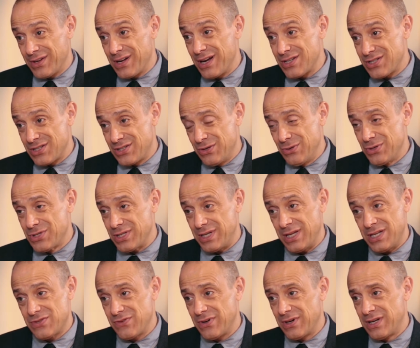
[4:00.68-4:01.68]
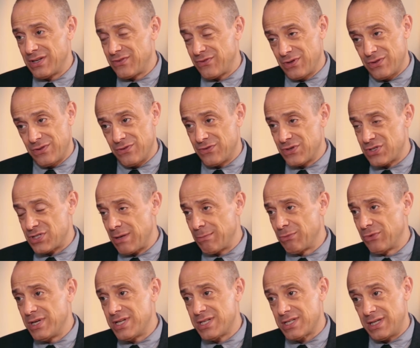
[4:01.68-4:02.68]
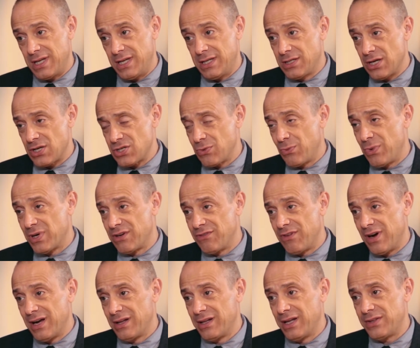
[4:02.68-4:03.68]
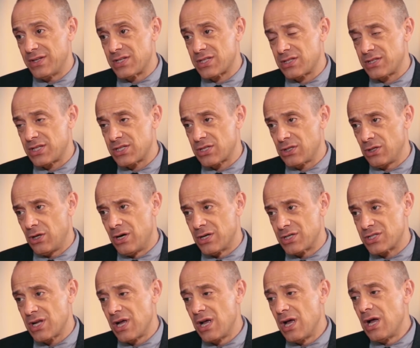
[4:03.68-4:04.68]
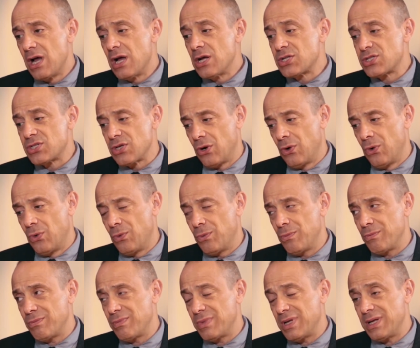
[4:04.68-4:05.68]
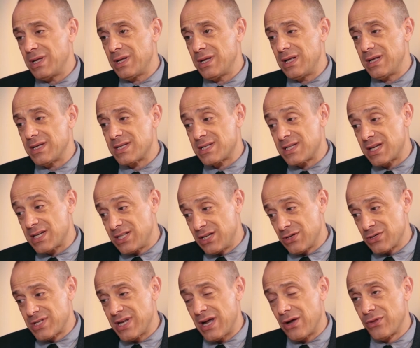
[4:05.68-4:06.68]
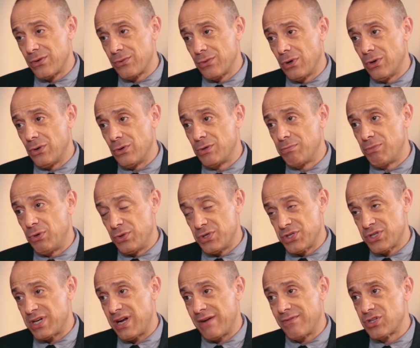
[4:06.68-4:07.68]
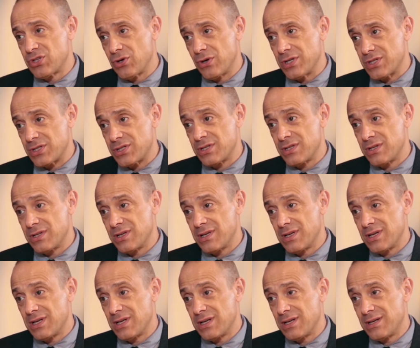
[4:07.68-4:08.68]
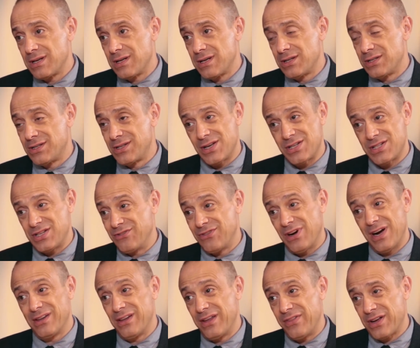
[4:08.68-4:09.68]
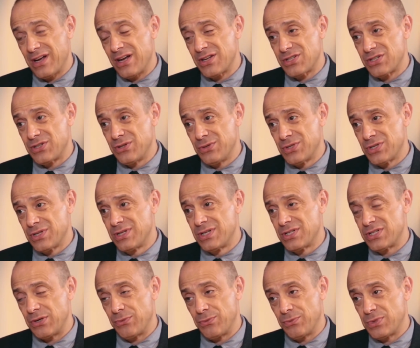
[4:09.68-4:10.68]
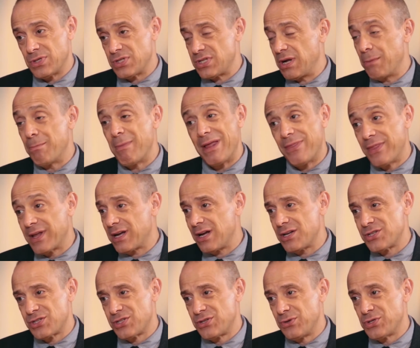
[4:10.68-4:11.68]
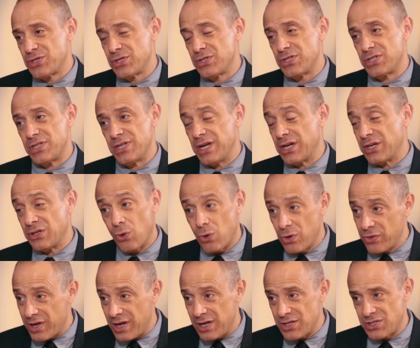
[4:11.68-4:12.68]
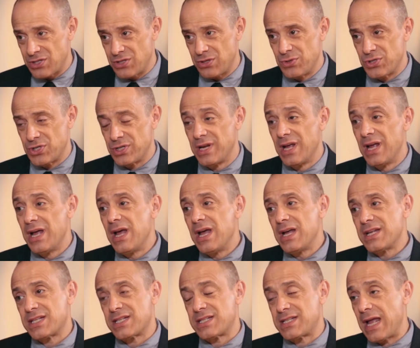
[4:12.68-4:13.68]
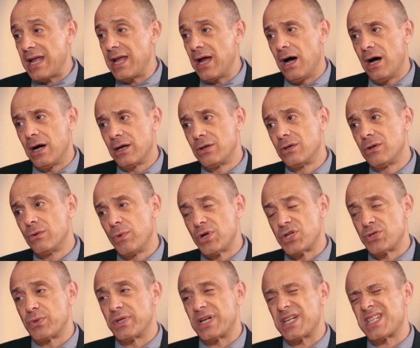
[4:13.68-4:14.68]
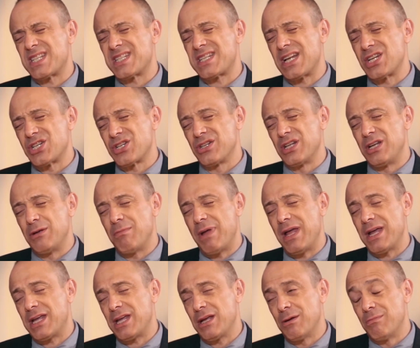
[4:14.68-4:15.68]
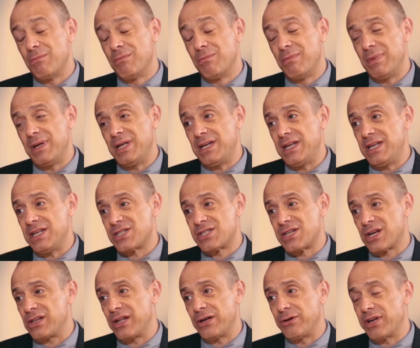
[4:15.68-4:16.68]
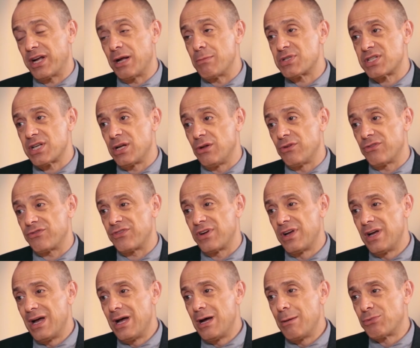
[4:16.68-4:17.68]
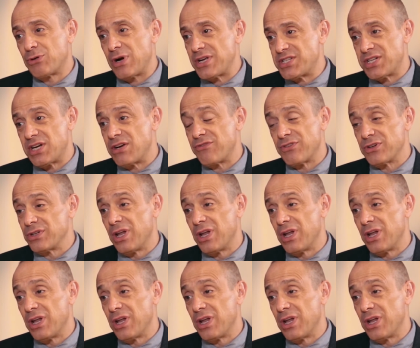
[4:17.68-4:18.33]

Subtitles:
the Constitution. For some reason, he doesn't want to violate this clause. So 6 years down the road, Putin's going to have a choice. Does he violate the Constitution? Does he amend the Constitution? Does he ignore the Constitution? Stay on, which would essentially make him mean he's declaring himself president for